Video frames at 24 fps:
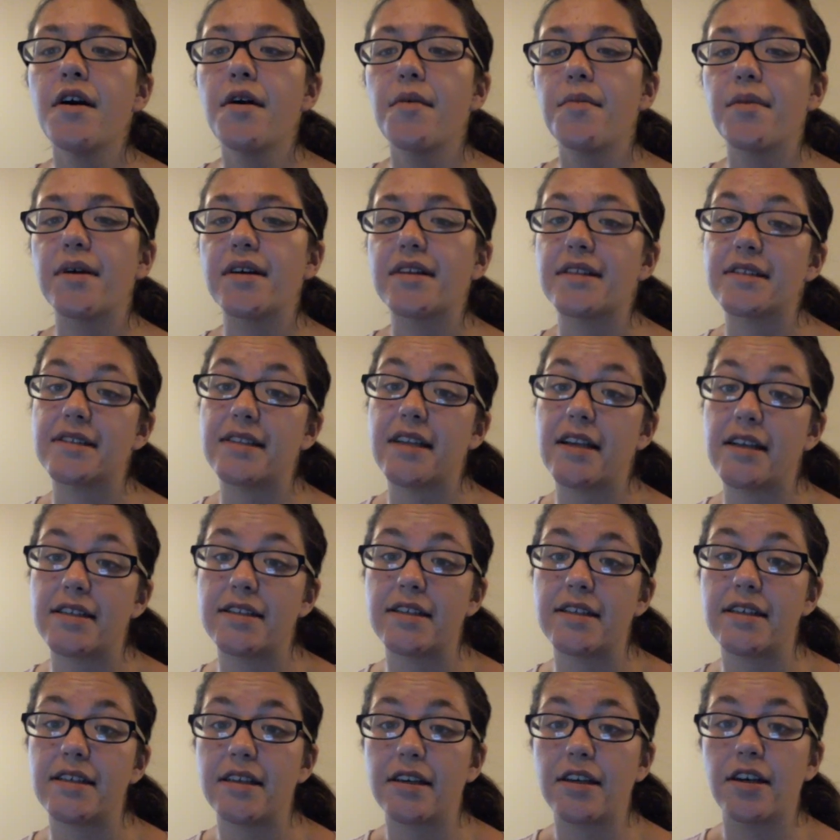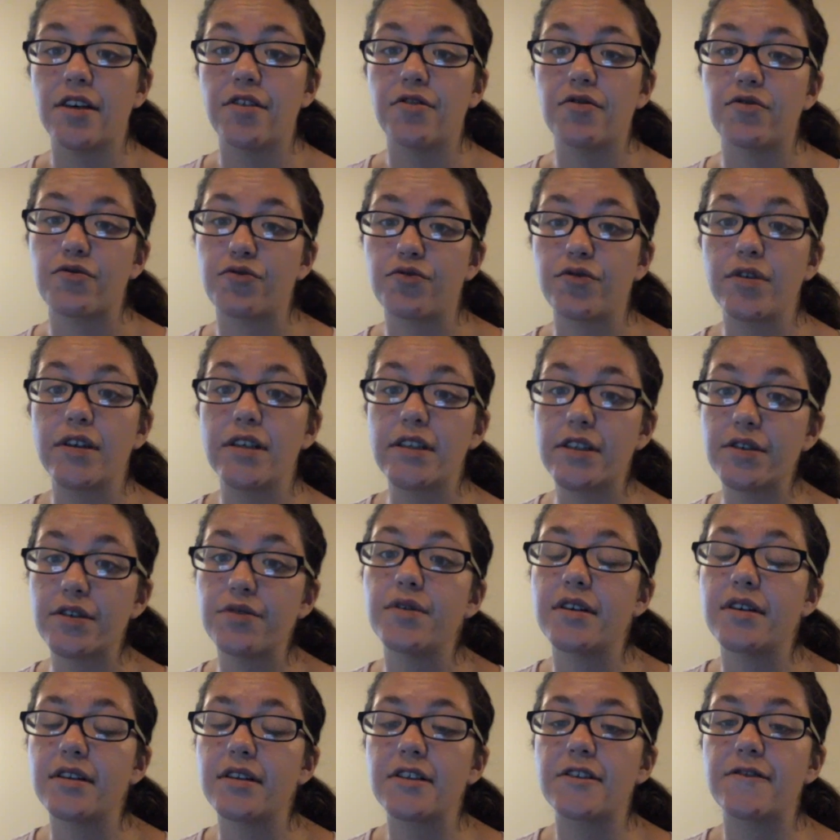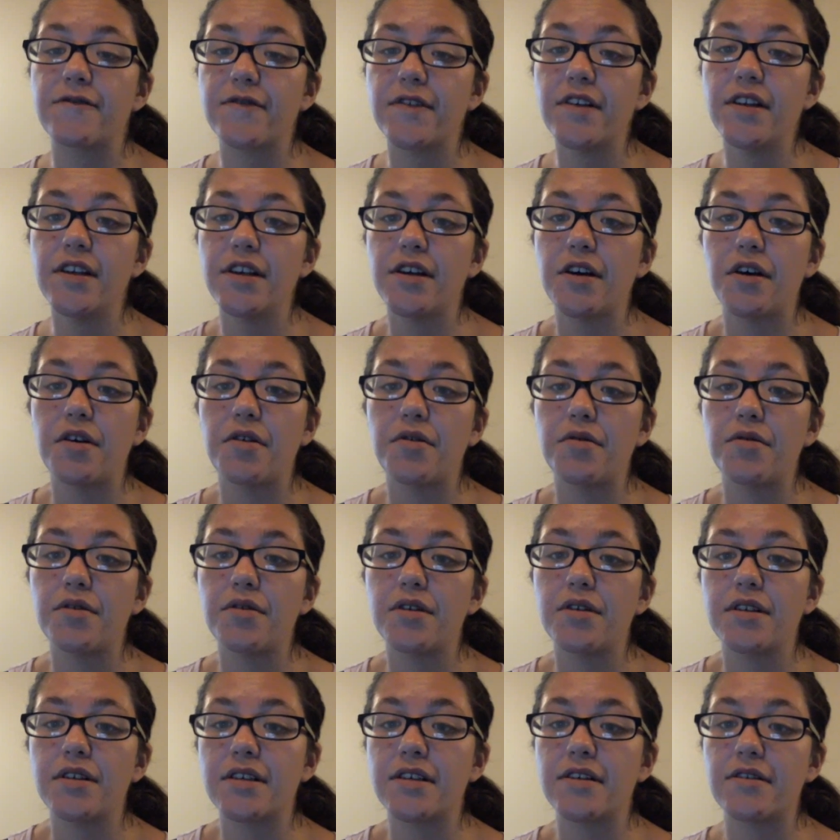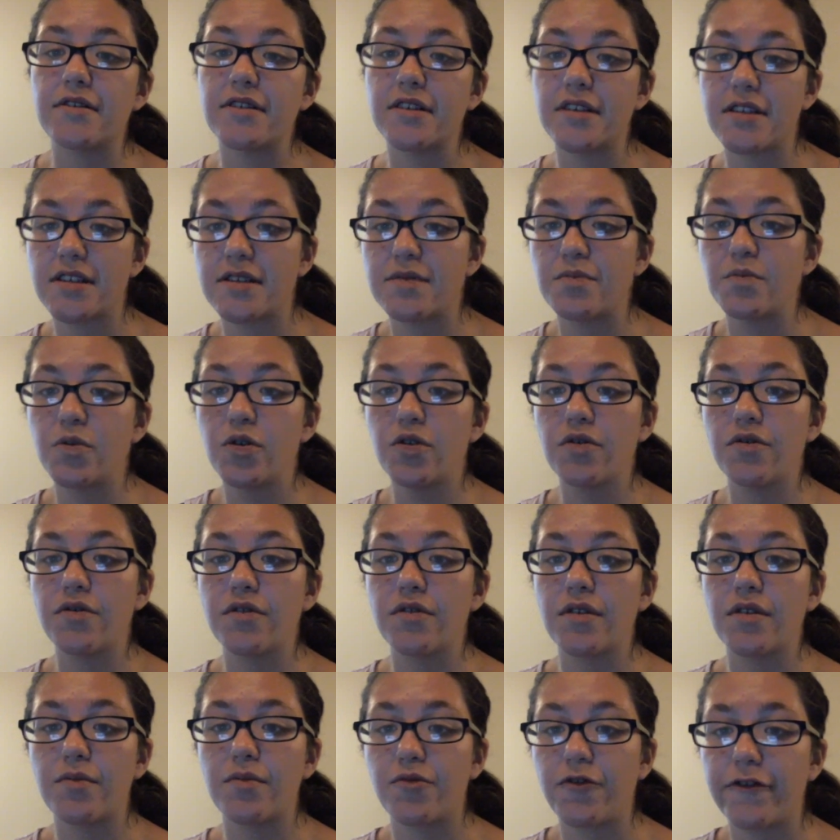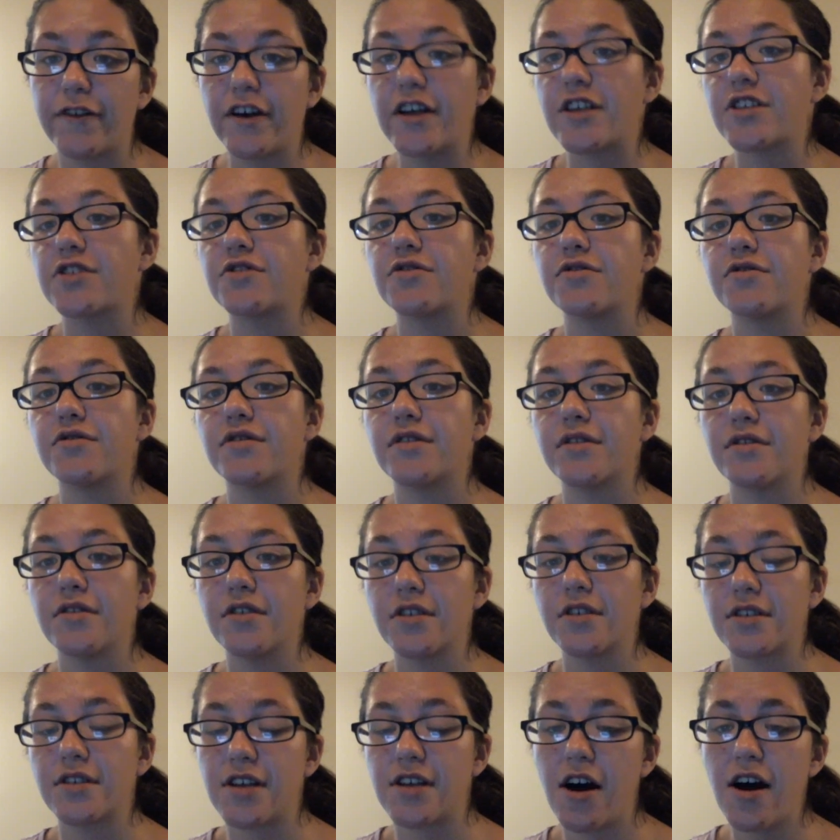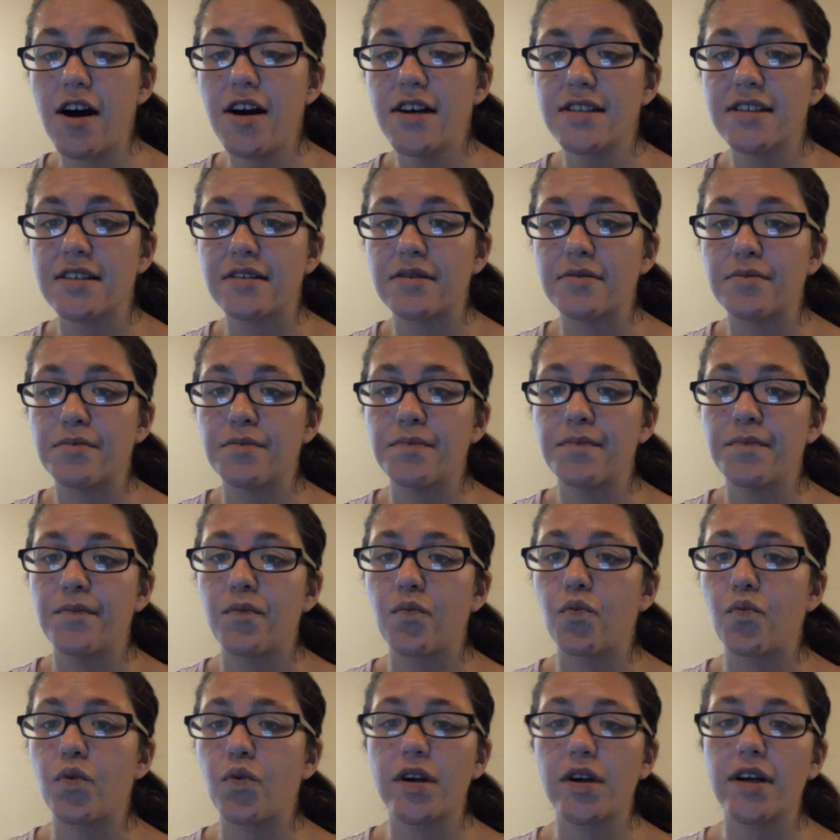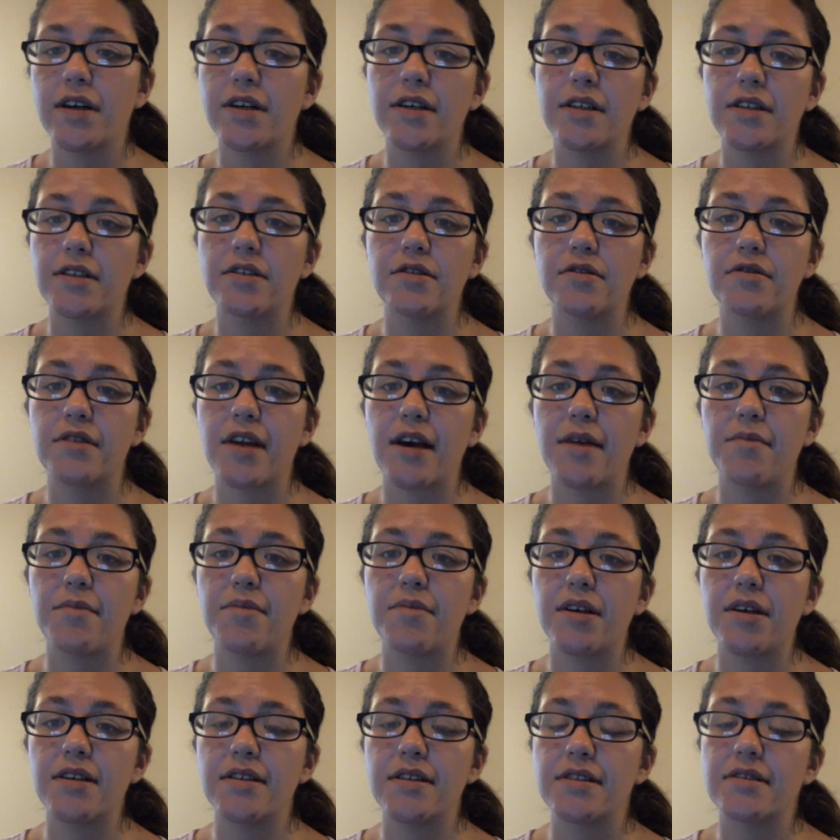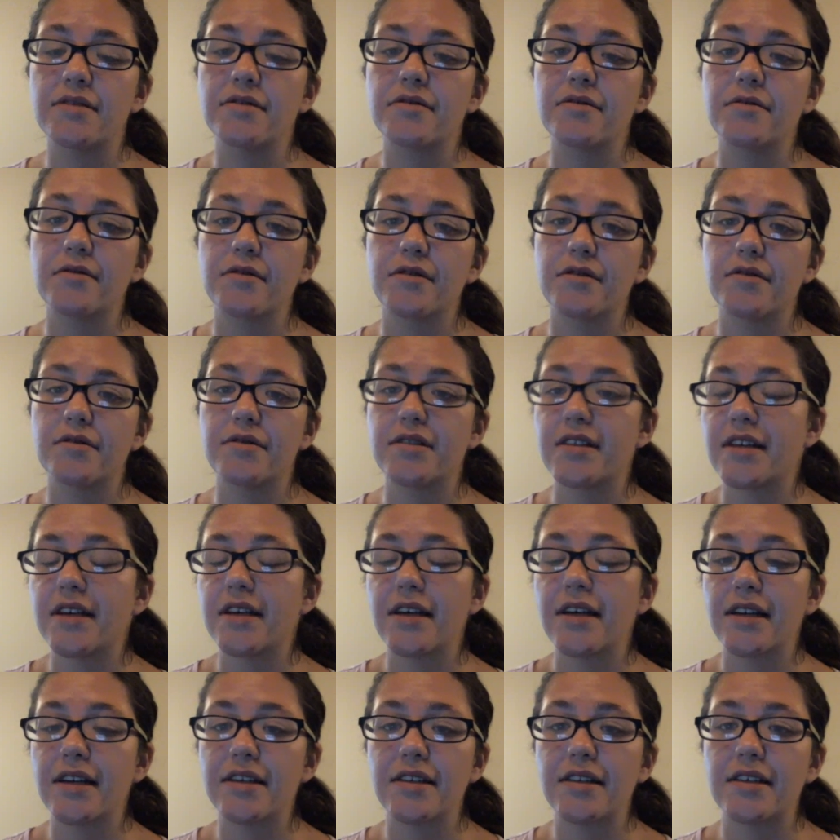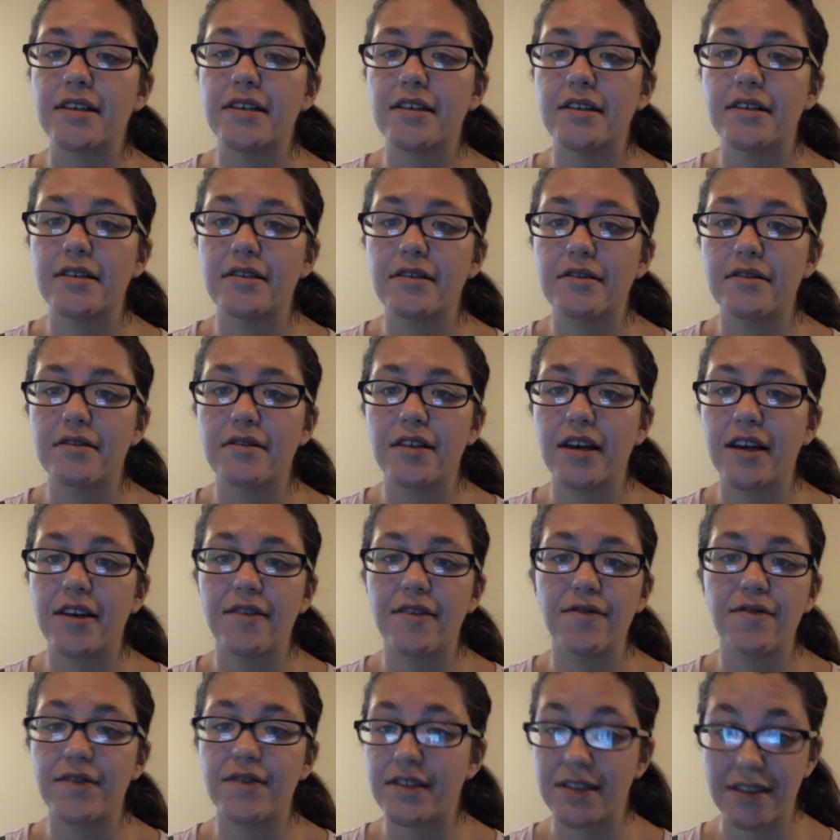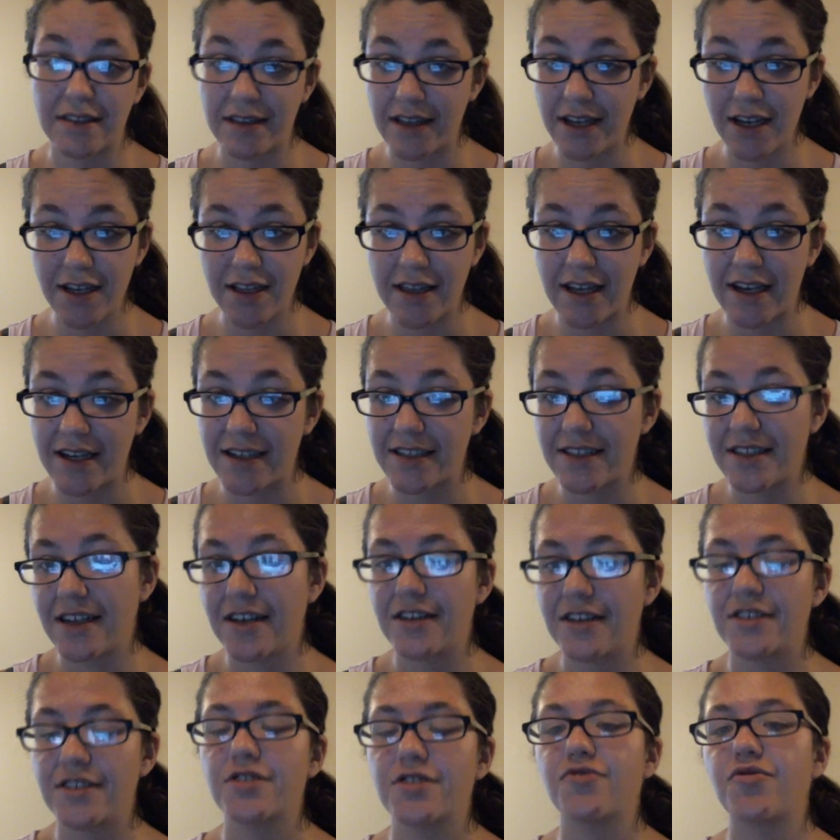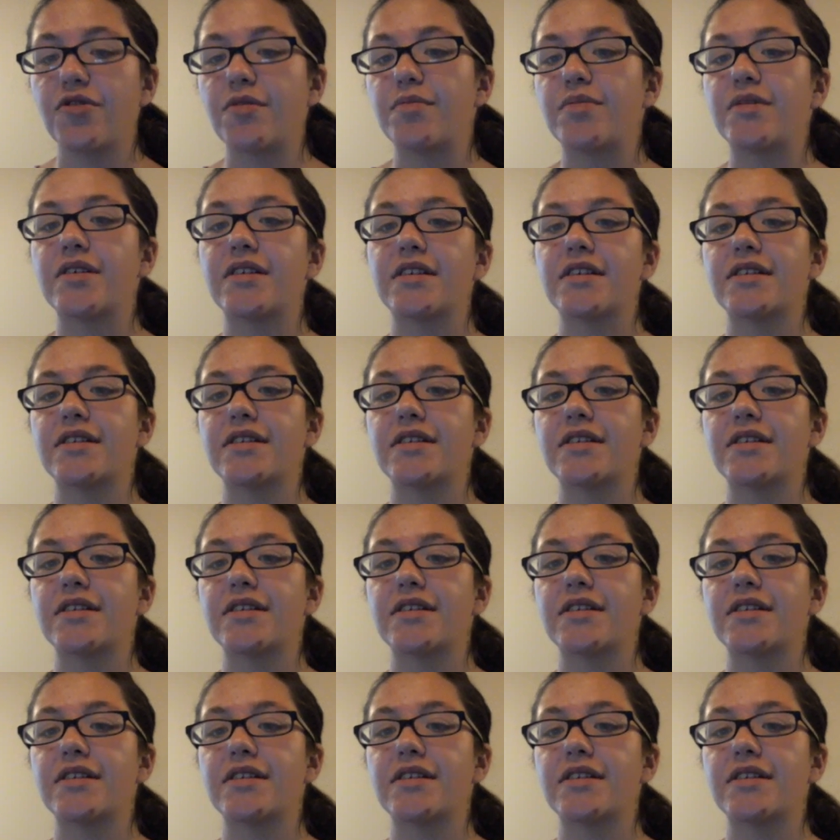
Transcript: But instead of sitting here and redoing this video until it's smooth and professional and looks awesome, we're not going to do that, because D.I.D. life isn't like that. It's not scripted.